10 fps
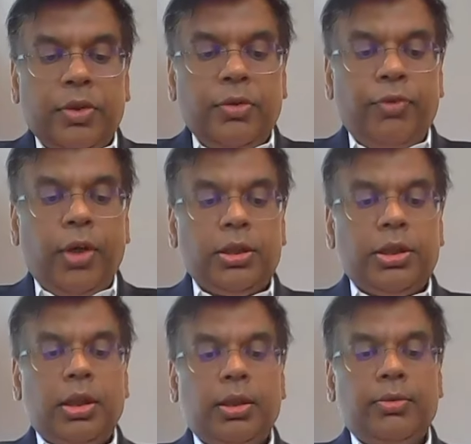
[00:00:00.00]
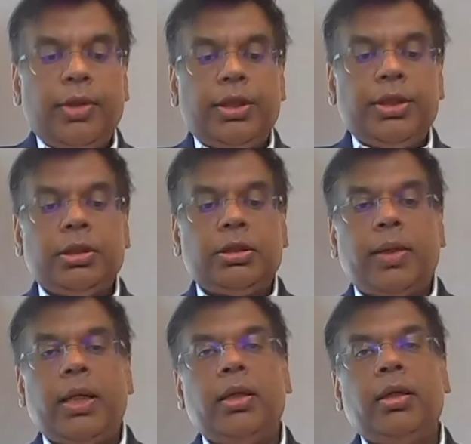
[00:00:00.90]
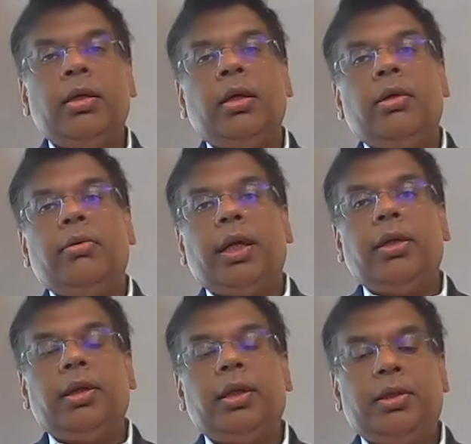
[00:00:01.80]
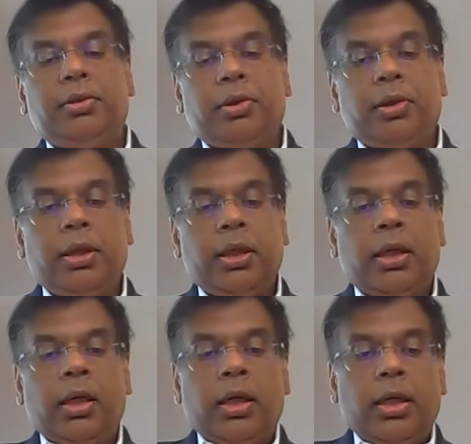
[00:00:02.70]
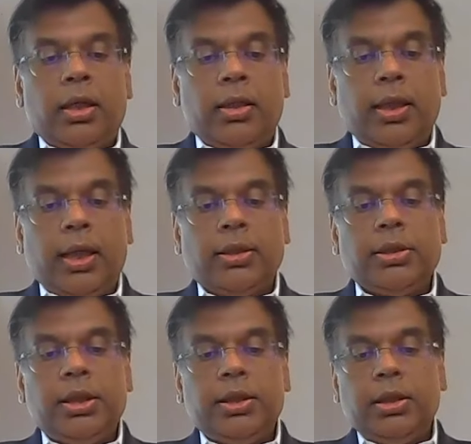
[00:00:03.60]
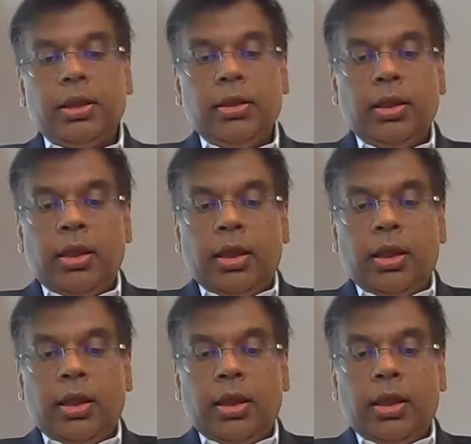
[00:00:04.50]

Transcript: to foster innovation spanning regulatory, taxation,